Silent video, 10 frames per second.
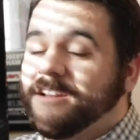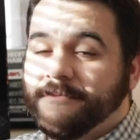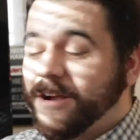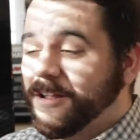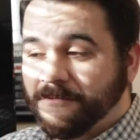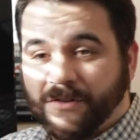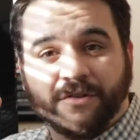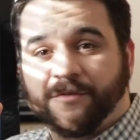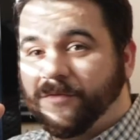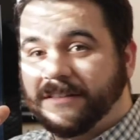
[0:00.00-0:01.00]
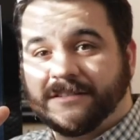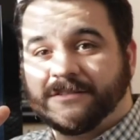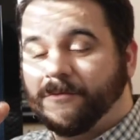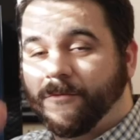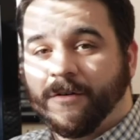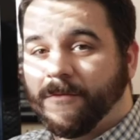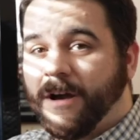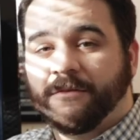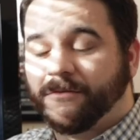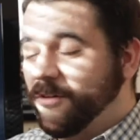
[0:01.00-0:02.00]
and American Beauty fits
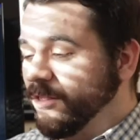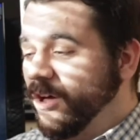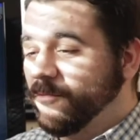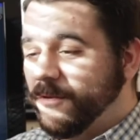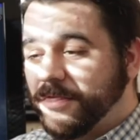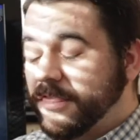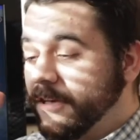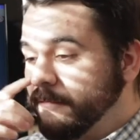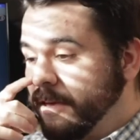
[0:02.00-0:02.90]
around along with them.